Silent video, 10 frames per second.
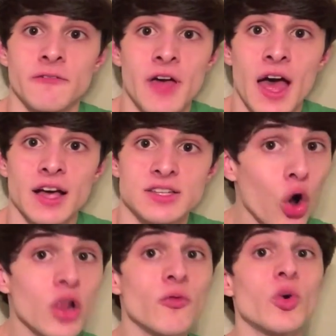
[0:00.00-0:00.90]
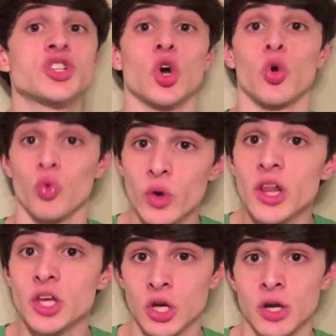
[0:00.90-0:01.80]
effects, all of which are
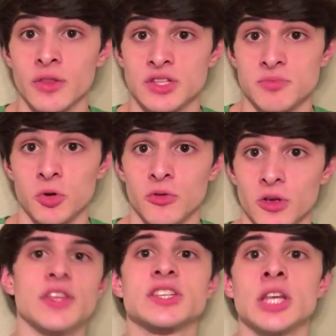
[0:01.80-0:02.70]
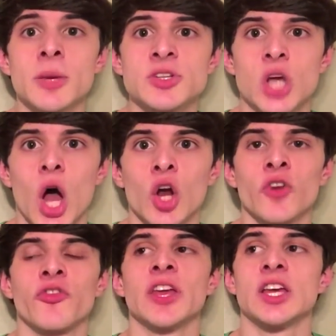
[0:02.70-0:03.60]
really good in this movie, the
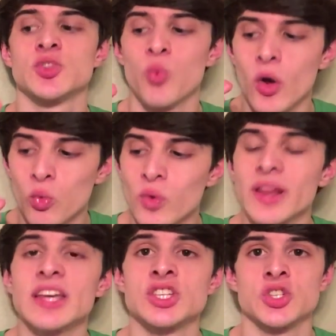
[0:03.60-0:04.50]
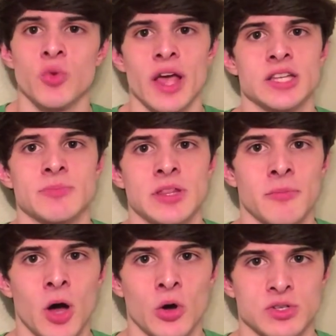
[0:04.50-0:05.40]
cinematography is what really strikes me the
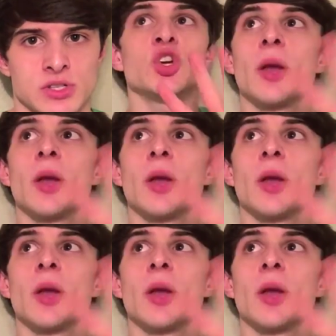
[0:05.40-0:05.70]
most.